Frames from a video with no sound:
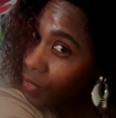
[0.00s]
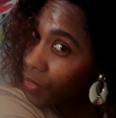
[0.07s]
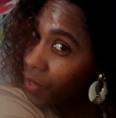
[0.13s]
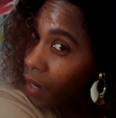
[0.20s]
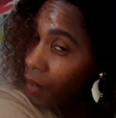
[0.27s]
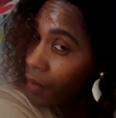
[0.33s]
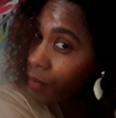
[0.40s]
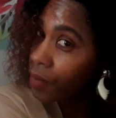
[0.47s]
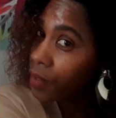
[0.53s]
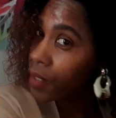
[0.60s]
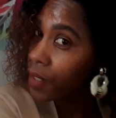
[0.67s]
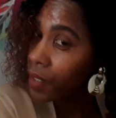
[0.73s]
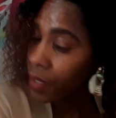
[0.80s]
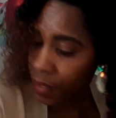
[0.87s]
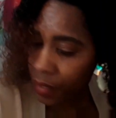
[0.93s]
down.
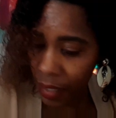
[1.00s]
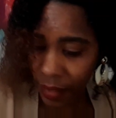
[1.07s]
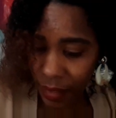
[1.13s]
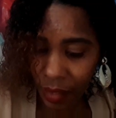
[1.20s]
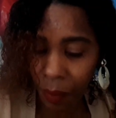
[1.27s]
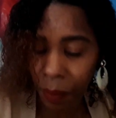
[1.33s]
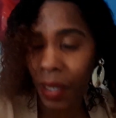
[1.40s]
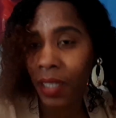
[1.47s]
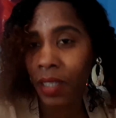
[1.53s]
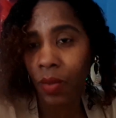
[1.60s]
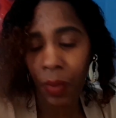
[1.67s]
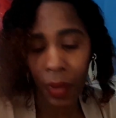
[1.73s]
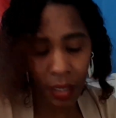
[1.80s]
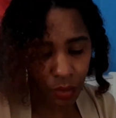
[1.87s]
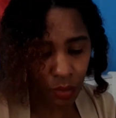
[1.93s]
That's the best
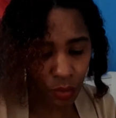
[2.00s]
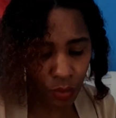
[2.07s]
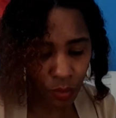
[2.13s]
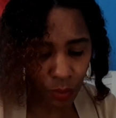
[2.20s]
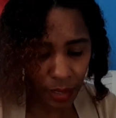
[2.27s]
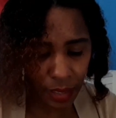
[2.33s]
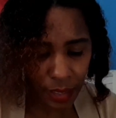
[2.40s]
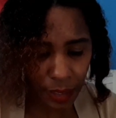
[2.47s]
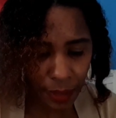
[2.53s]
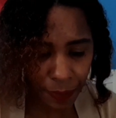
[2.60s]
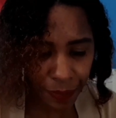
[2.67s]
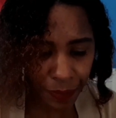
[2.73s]
way to do it.